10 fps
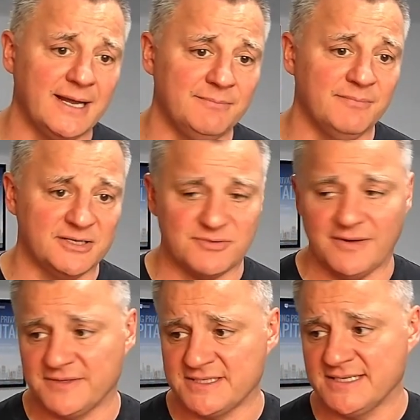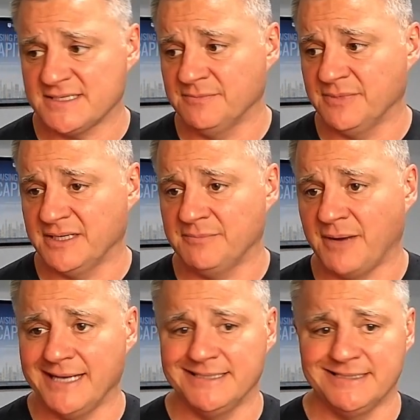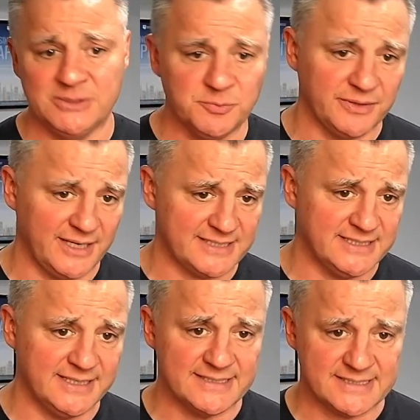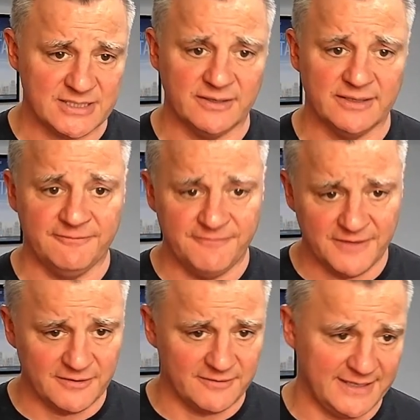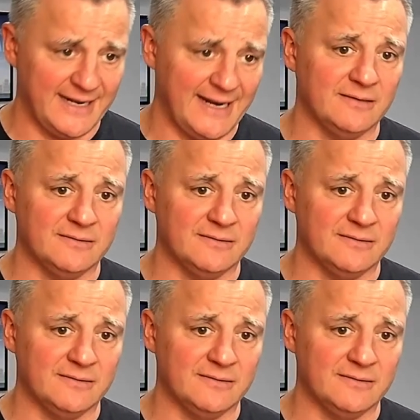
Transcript: I'd much rather see somebody buy a duplex to get started, figuring it out,